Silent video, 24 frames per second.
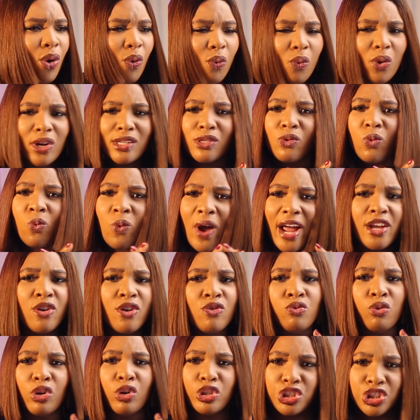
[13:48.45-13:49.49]
Why are
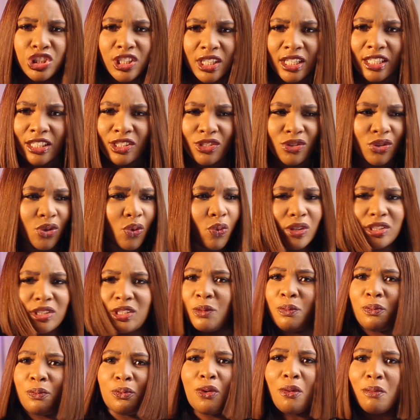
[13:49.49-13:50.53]
you rushing? What's
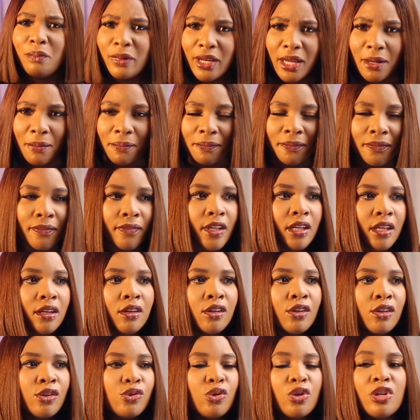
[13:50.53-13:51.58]
the problem?
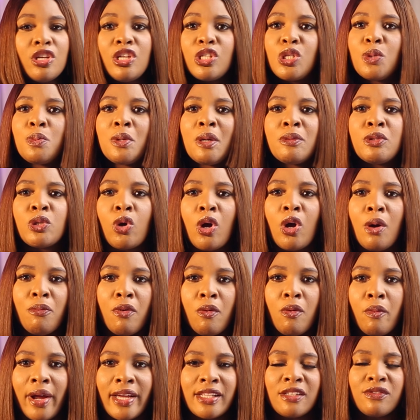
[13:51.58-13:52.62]
So you need to be able to
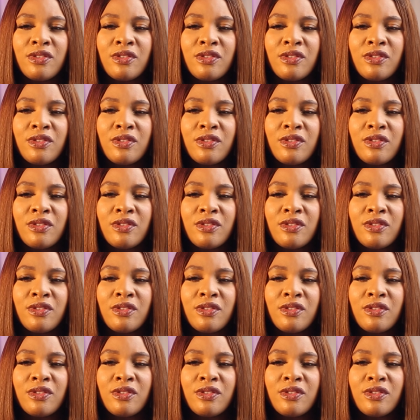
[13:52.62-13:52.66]
compromise.